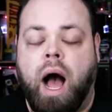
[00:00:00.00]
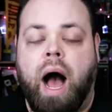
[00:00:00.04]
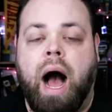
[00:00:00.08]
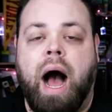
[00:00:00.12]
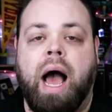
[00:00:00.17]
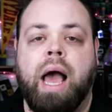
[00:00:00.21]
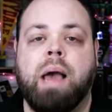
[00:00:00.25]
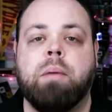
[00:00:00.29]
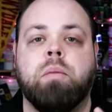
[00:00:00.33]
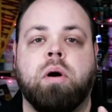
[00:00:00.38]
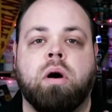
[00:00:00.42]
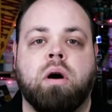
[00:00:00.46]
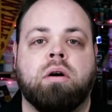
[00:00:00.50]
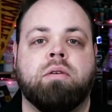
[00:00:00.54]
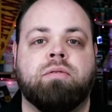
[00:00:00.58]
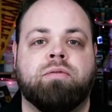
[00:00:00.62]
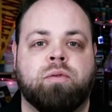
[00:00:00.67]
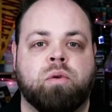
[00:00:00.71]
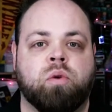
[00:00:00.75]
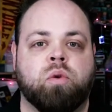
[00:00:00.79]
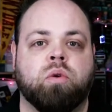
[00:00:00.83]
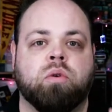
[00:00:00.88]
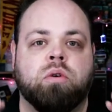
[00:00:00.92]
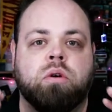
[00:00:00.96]
i'm all
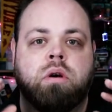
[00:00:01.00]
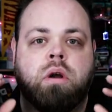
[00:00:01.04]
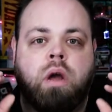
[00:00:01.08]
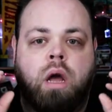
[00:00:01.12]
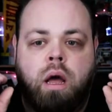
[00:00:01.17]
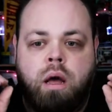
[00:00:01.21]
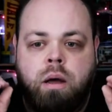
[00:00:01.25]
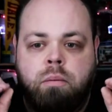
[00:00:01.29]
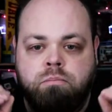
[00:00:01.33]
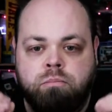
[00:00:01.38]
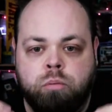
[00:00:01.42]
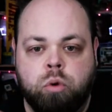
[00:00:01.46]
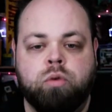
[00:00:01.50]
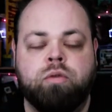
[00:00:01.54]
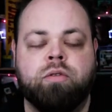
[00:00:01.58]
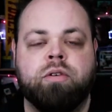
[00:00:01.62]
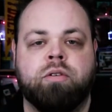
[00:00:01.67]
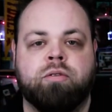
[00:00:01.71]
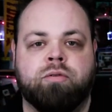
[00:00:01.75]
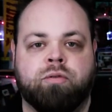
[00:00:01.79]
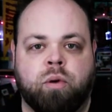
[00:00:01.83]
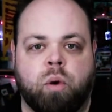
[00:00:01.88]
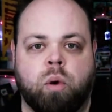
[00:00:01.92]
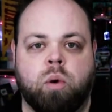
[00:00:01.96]
for
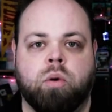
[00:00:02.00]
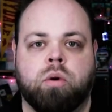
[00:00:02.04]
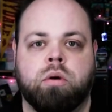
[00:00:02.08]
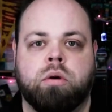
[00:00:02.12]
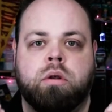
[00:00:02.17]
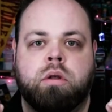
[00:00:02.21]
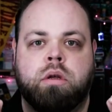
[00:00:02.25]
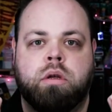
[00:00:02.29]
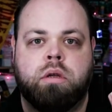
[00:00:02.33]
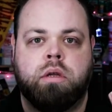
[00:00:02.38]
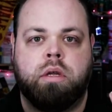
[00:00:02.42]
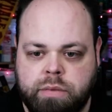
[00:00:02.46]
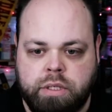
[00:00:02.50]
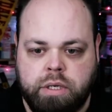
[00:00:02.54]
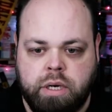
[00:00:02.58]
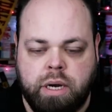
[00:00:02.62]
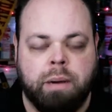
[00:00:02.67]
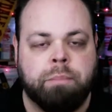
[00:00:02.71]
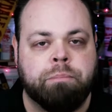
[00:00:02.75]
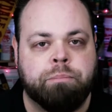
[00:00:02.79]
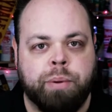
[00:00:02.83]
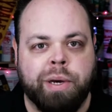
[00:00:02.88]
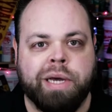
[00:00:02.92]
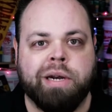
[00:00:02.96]
moving forward
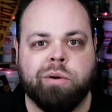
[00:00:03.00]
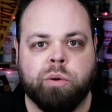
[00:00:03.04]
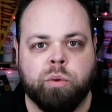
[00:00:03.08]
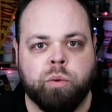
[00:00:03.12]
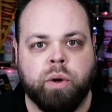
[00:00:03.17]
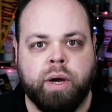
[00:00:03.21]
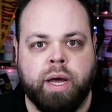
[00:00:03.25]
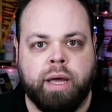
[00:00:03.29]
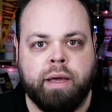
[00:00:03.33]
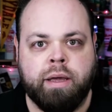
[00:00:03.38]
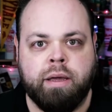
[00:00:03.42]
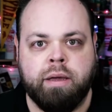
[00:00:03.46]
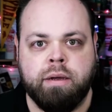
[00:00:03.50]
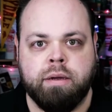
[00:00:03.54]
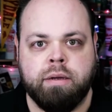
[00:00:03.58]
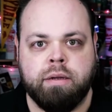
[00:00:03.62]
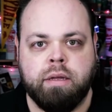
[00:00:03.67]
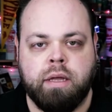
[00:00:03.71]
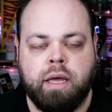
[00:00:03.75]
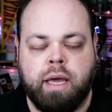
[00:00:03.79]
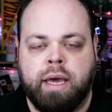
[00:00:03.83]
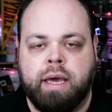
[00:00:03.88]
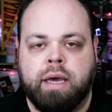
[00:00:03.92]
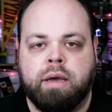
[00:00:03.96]
a better way
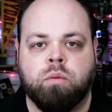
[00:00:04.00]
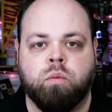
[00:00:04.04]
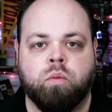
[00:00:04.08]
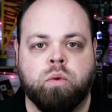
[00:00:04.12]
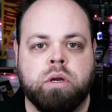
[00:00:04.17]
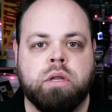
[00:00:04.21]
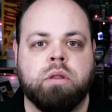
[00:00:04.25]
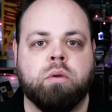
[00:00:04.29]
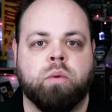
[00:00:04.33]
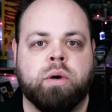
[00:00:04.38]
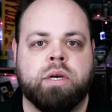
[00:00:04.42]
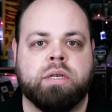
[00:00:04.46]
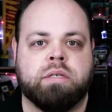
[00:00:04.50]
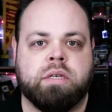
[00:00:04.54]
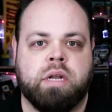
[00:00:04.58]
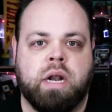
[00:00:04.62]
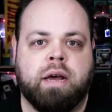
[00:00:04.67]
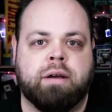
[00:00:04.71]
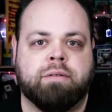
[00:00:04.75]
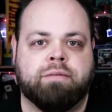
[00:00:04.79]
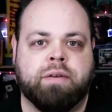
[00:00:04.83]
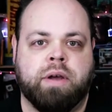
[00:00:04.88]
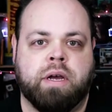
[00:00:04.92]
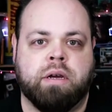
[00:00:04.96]
and one of the ways that
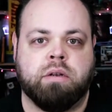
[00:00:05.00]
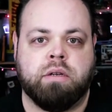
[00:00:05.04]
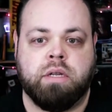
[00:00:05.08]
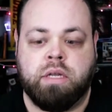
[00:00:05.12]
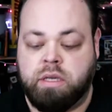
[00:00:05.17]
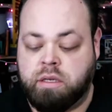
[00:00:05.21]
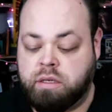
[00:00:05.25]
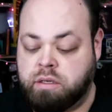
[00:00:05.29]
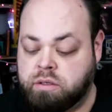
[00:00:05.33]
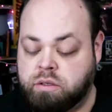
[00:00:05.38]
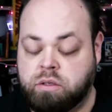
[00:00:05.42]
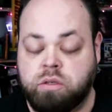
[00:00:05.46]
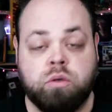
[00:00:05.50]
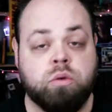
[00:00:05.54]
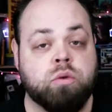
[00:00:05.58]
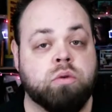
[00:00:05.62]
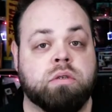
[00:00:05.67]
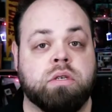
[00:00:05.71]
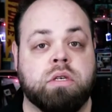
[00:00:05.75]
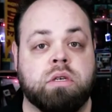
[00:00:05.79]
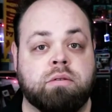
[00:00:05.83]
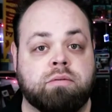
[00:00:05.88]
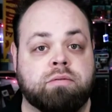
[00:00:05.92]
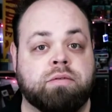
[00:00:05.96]
i found is
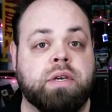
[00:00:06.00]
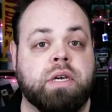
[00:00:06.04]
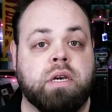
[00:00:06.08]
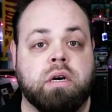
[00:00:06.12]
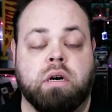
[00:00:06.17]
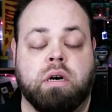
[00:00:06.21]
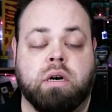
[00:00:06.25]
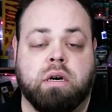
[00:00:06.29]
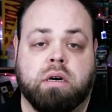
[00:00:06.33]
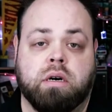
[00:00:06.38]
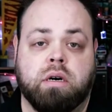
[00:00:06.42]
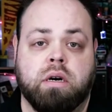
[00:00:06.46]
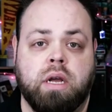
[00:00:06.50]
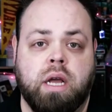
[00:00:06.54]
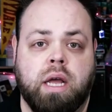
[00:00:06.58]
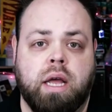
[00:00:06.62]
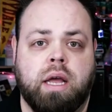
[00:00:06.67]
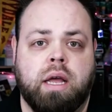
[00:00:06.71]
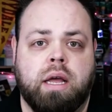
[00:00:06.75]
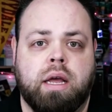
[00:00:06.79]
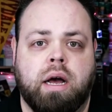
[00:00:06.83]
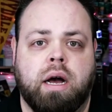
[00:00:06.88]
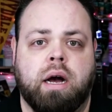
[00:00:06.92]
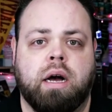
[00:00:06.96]
using vr
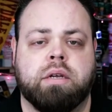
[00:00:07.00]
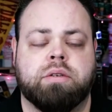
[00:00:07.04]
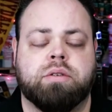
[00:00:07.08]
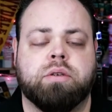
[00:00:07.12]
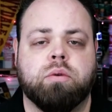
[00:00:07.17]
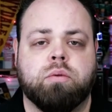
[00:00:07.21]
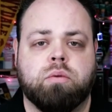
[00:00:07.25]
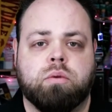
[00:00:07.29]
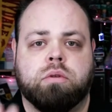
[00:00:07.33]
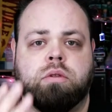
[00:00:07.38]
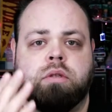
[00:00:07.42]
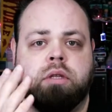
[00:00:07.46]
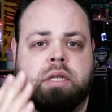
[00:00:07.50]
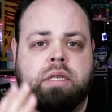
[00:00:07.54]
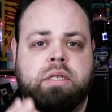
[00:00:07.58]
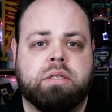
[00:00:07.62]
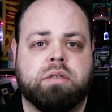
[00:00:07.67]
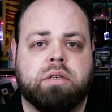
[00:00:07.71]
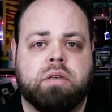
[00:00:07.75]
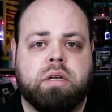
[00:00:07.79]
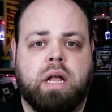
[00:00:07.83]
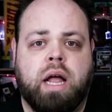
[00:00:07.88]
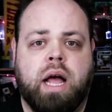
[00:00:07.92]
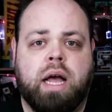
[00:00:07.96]
uh, so
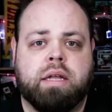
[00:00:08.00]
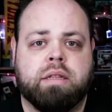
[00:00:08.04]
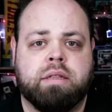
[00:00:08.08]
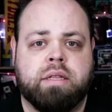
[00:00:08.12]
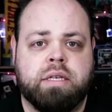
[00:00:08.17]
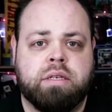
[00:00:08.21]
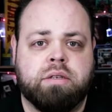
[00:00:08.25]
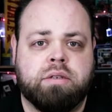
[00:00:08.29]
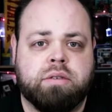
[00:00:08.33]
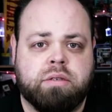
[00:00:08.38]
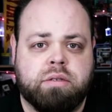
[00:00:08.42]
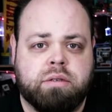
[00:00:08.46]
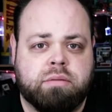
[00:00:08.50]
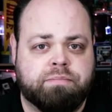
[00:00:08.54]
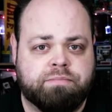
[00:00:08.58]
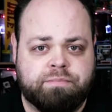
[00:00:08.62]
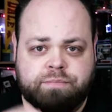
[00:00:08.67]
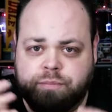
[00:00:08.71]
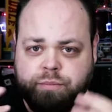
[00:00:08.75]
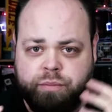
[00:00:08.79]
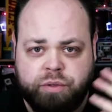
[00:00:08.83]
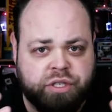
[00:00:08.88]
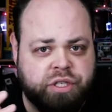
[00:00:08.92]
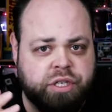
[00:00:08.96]
this this
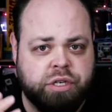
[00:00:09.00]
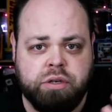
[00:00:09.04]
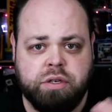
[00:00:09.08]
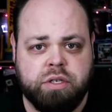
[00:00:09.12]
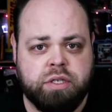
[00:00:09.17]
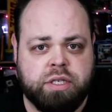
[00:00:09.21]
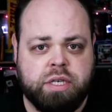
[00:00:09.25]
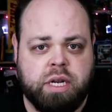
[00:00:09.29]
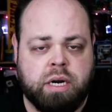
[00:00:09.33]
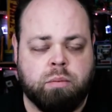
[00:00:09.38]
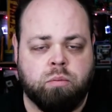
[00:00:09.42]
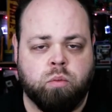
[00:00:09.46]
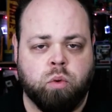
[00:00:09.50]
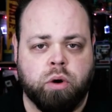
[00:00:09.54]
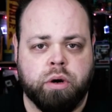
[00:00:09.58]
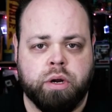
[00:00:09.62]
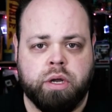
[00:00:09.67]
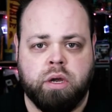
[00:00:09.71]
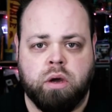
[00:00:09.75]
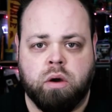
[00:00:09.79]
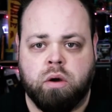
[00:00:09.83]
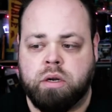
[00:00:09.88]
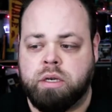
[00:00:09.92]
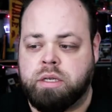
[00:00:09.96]
series that I'm
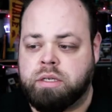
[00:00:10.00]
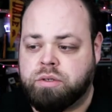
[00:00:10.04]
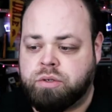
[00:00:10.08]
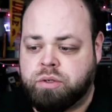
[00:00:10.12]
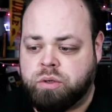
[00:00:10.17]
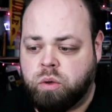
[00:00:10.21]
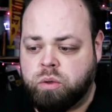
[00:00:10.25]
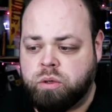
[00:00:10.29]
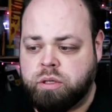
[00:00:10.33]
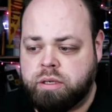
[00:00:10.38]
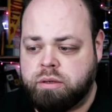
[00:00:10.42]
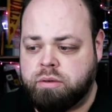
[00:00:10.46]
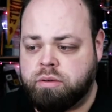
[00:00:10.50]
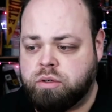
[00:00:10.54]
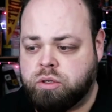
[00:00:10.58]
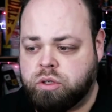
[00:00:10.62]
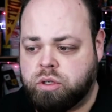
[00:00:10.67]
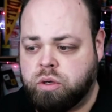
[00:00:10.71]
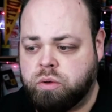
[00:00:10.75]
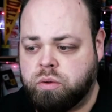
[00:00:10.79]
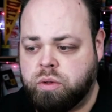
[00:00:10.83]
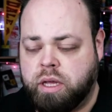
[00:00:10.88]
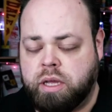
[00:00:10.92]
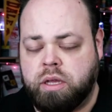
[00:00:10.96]
working on is solely
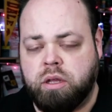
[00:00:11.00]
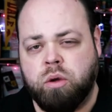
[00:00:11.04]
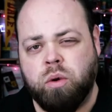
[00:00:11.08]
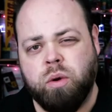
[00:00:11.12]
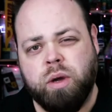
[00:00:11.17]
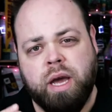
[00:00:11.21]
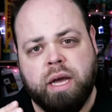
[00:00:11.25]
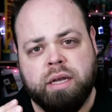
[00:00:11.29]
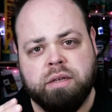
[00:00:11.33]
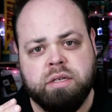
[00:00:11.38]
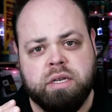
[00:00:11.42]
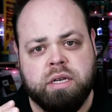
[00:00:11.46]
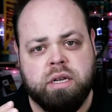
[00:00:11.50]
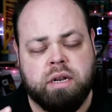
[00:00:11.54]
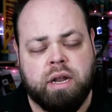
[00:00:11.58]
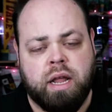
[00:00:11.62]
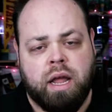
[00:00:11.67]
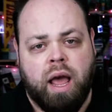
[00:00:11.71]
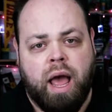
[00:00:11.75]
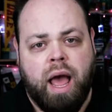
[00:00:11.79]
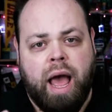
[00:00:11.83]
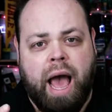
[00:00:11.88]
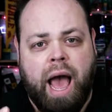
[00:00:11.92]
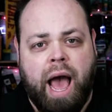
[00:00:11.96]
so that you guys can
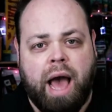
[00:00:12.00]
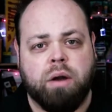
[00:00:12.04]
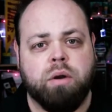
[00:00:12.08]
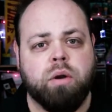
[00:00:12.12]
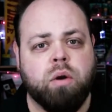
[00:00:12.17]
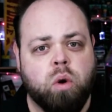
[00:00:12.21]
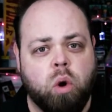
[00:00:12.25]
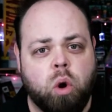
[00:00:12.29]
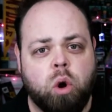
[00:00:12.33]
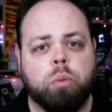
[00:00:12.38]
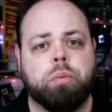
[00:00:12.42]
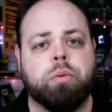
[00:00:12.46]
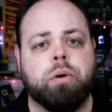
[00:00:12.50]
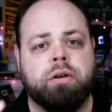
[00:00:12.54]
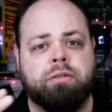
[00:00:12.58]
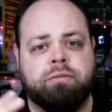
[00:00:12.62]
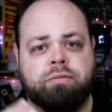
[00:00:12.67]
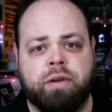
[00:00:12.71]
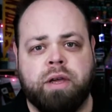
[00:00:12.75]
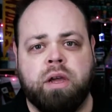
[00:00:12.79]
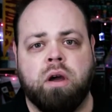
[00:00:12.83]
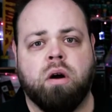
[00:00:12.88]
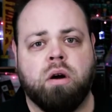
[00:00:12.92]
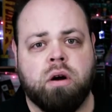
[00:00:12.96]
how to incorporate
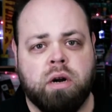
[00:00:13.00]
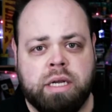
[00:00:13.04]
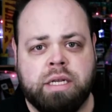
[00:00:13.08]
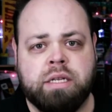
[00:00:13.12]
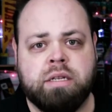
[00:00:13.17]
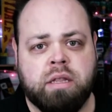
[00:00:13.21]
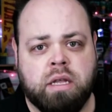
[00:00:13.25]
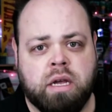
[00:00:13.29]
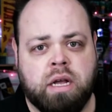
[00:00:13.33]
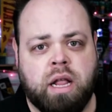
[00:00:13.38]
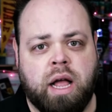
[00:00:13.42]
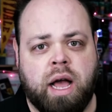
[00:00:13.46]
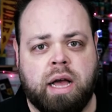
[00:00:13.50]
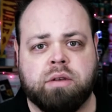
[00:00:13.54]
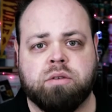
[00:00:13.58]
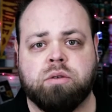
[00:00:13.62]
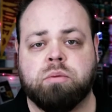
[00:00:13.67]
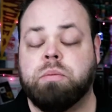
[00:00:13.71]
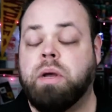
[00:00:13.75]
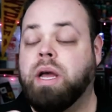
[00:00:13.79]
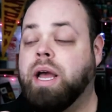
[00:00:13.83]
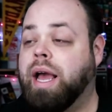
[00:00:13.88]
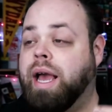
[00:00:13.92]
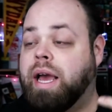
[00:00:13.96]
VR into the
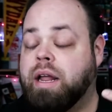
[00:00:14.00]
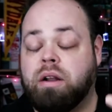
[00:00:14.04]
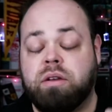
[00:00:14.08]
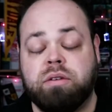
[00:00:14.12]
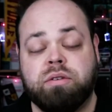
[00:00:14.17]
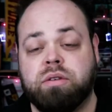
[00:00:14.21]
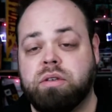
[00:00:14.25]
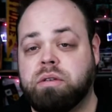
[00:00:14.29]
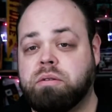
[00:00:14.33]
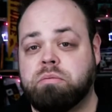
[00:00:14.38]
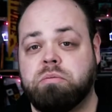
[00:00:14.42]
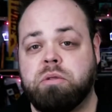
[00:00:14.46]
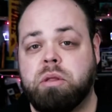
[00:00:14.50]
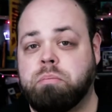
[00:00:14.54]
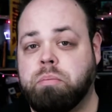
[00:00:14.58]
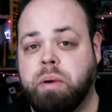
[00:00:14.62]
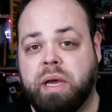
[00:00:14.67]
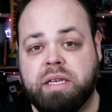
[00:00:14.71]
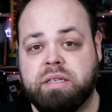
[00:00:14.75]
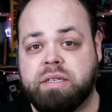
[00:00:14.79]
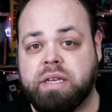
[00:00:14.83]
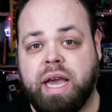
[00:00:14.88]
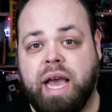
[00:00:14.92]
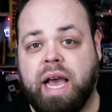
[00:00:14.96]
classroom and also some of the
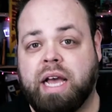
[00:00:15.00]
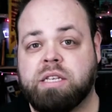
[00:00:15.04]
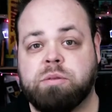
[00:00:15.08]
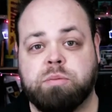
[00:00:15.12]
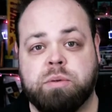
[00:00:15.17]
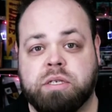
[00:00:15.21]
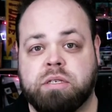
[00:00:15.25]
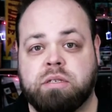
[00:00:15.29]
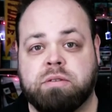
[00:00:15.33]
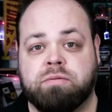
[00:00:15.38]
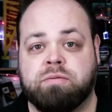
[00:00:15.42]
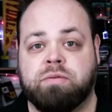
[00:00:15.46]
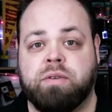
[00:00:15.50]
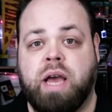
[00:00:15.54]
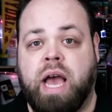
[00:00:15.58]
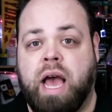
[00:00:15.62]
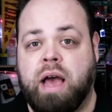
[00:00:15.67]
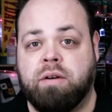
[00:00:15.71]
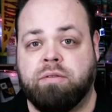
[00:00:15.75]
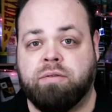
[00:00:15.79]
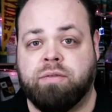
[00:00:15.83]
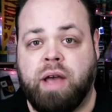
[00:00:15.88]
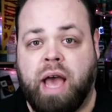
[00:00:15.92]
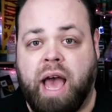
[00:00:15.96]
basic aspects of,
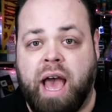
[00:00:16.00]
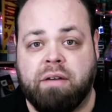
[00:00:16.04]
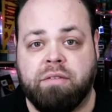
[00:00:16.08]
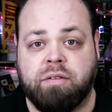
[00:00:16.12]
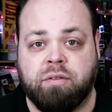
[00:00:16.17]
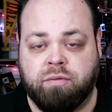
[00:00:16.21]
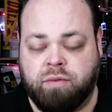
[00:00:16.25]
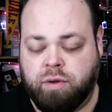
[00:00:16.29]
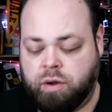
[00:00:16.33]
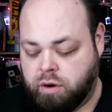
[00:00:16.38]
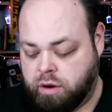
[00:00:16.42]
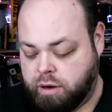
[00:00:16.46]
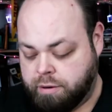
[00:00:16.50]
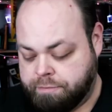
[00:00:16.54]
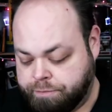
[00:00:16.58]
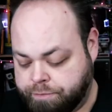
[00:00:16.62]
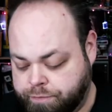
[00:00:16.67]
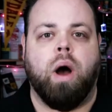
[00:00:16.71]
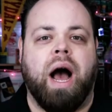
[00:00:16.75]
of having VR.